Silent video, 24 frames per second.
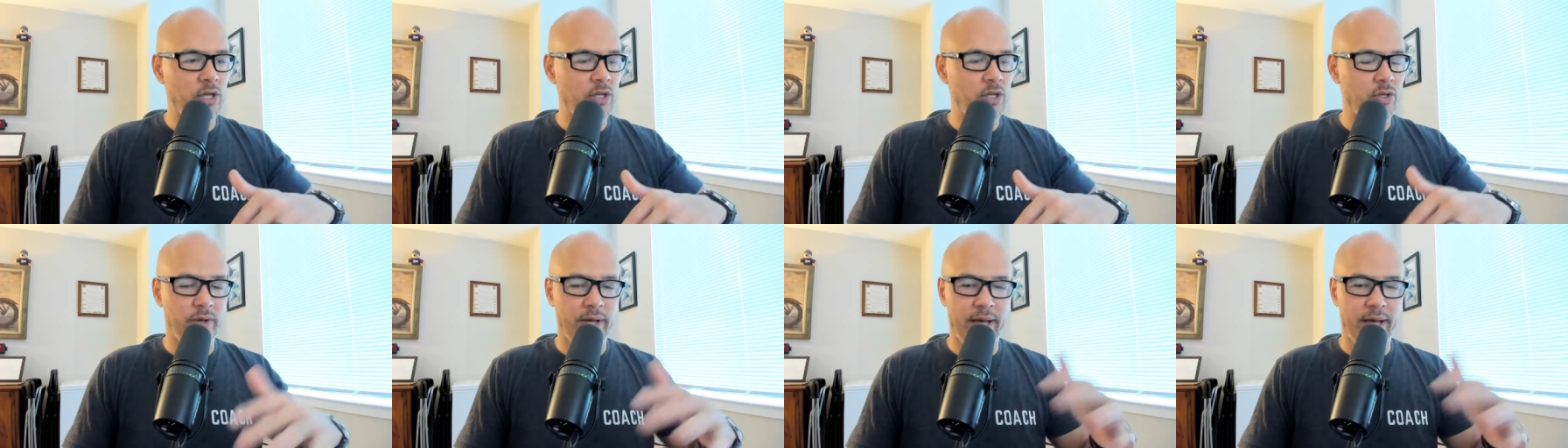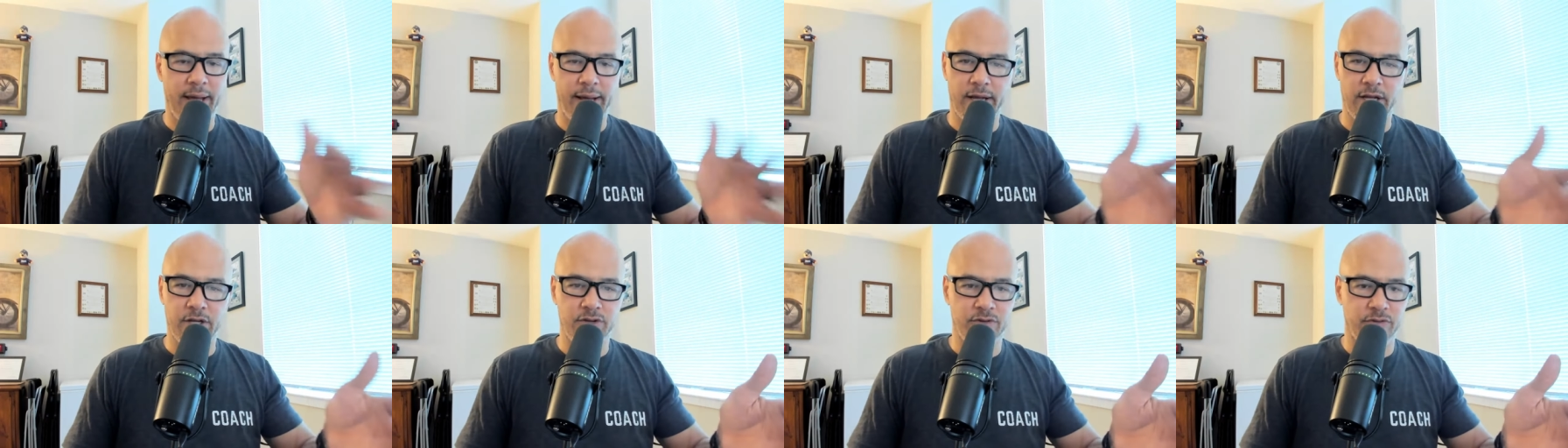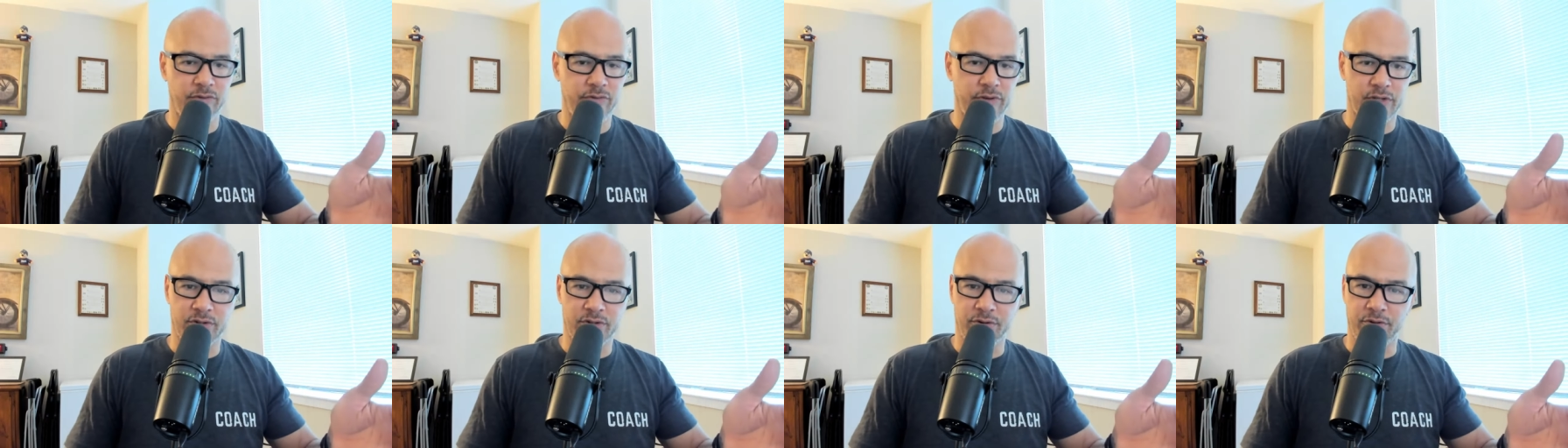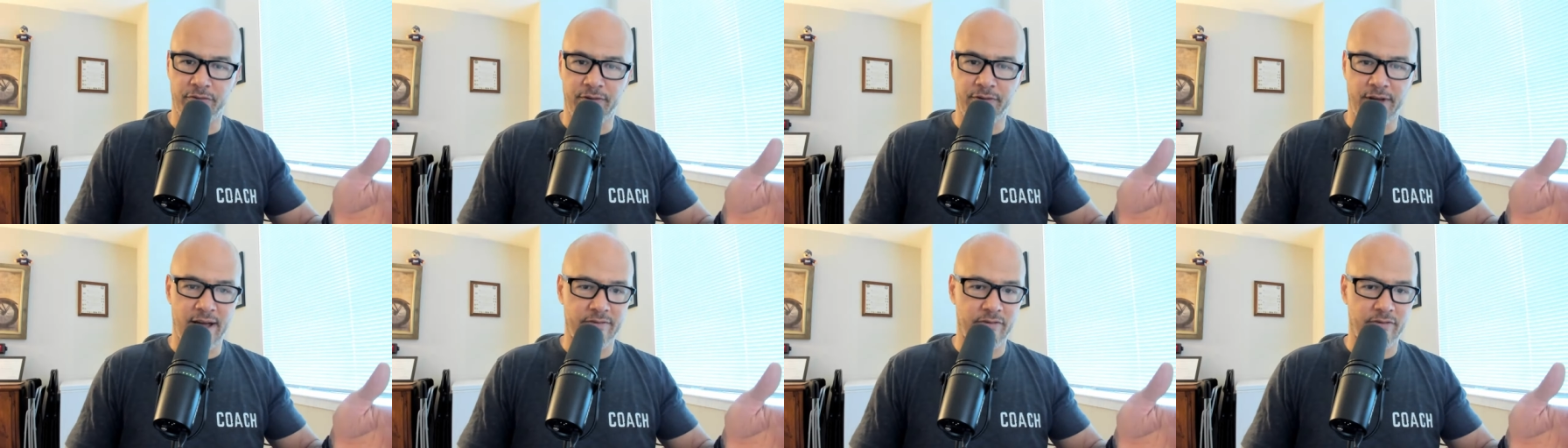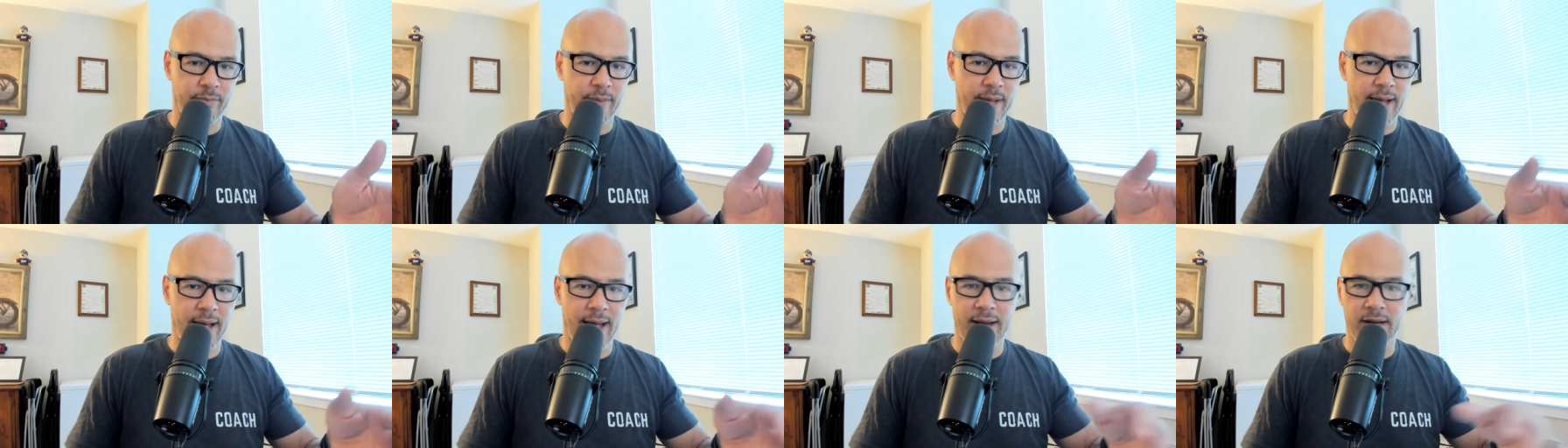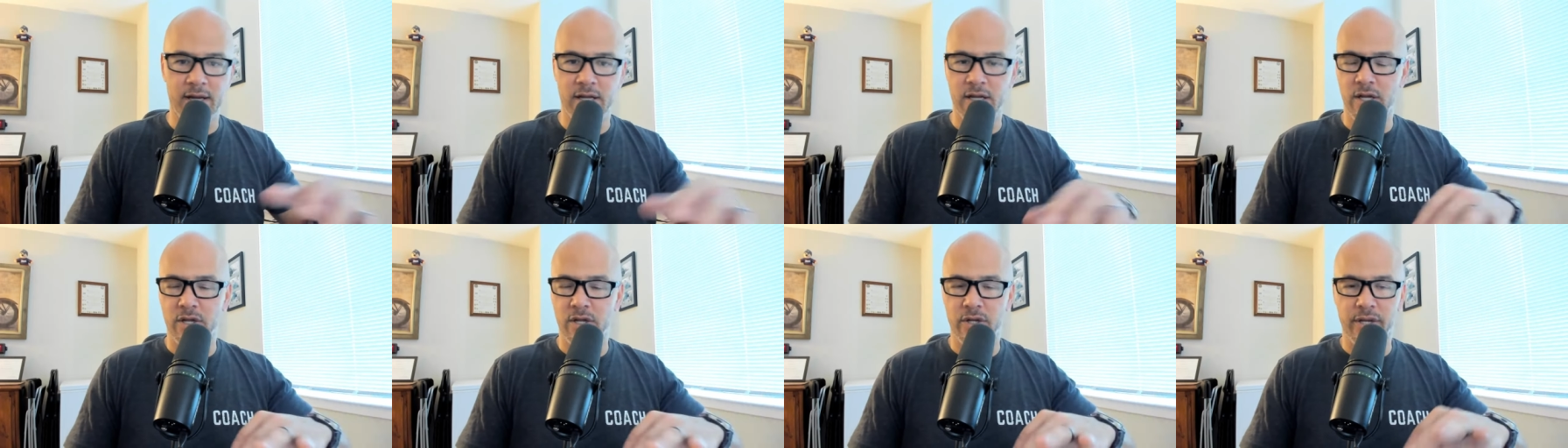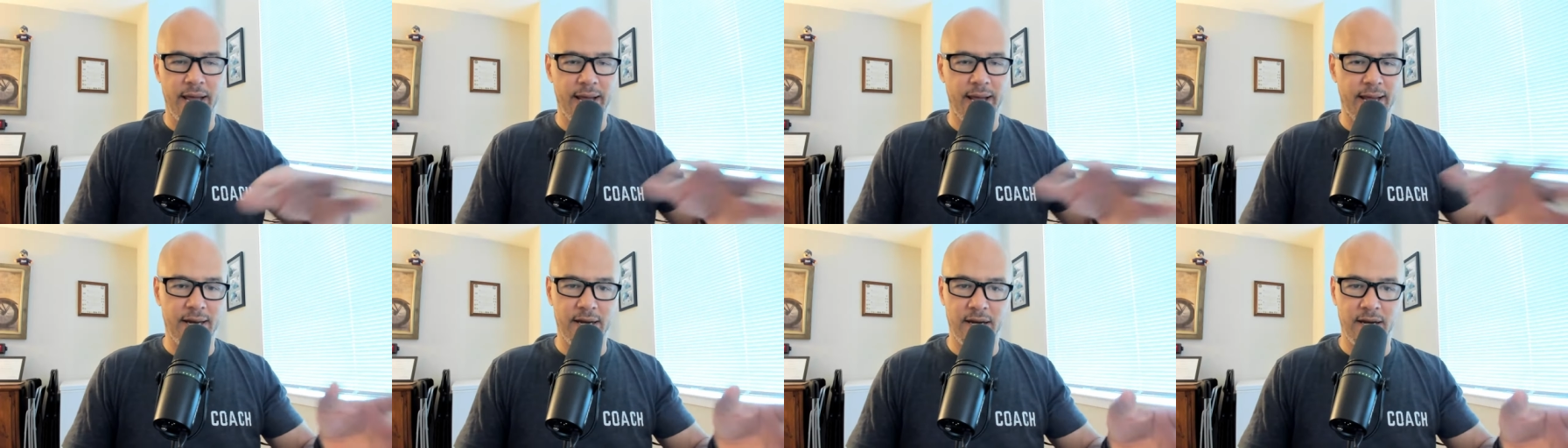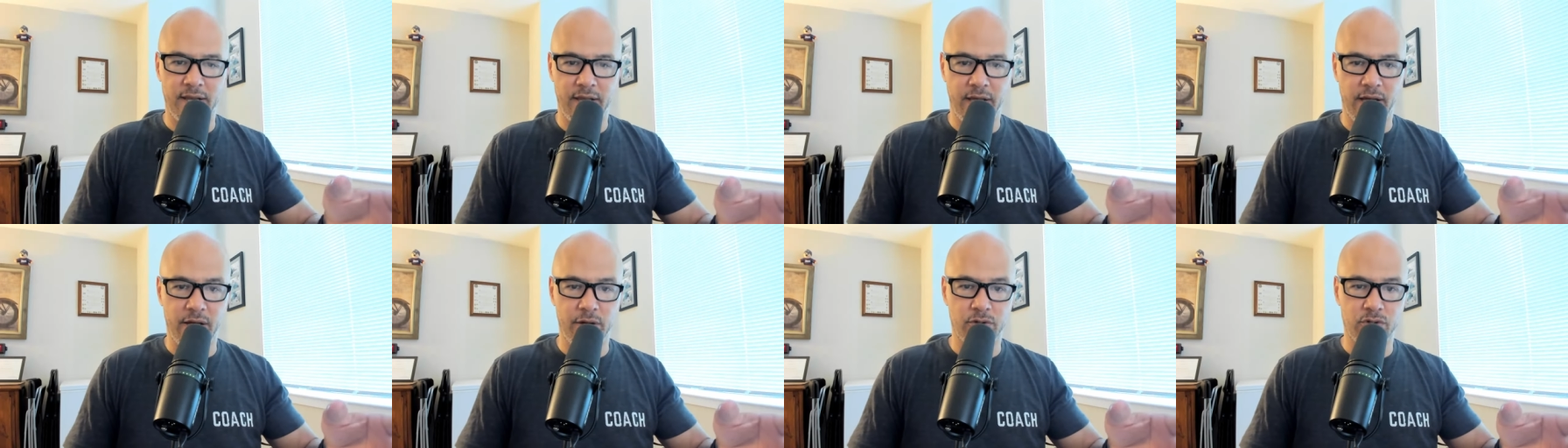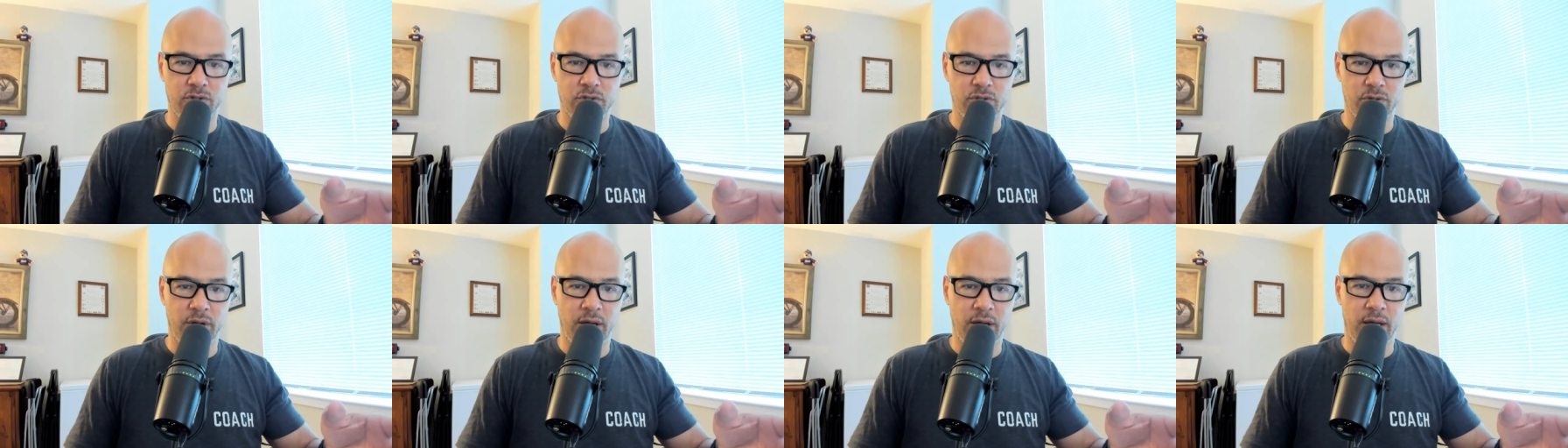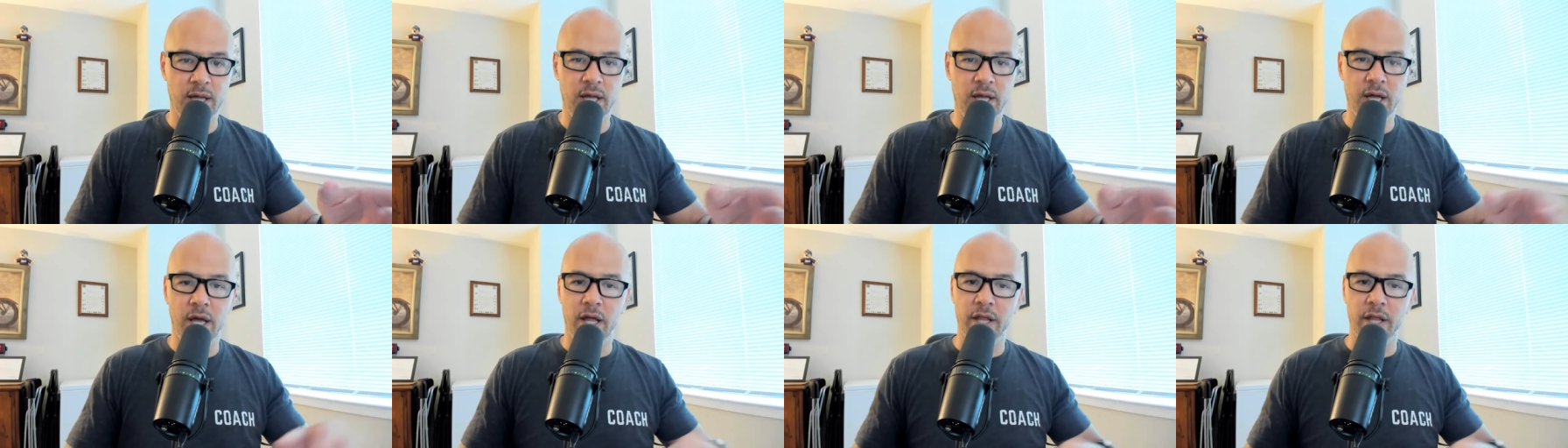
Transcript: You can't get your visceral fat from that. Can't get anything else. Okay.